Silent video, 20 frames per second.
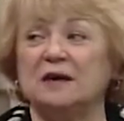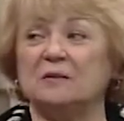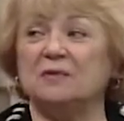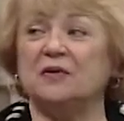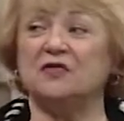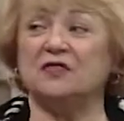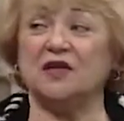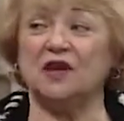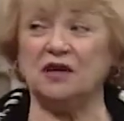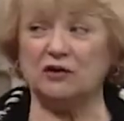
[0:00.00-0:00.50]

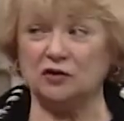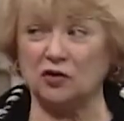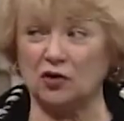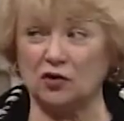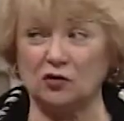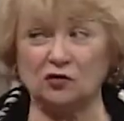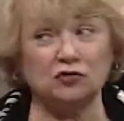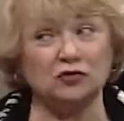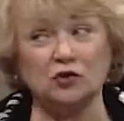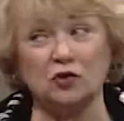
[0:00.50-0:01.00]
but they no,
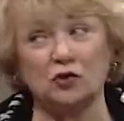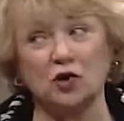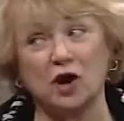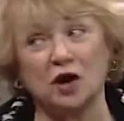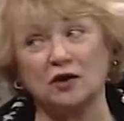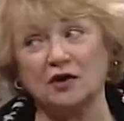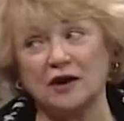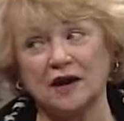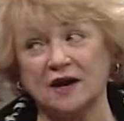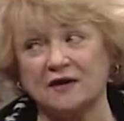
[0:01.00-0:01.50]
no
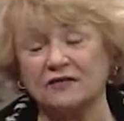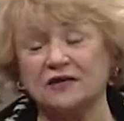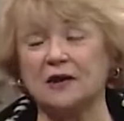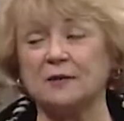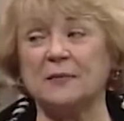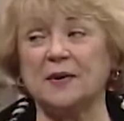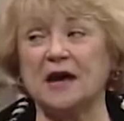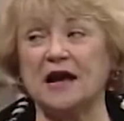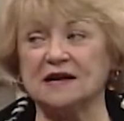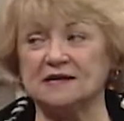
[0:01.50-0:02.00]
longer have
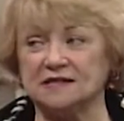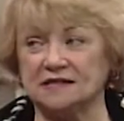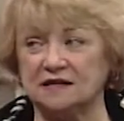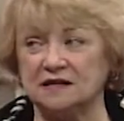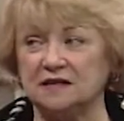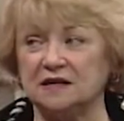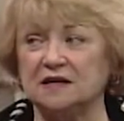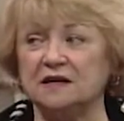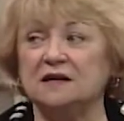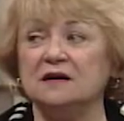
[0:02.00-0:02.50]

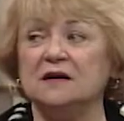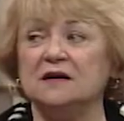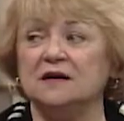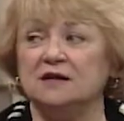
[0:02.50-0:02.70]
capacity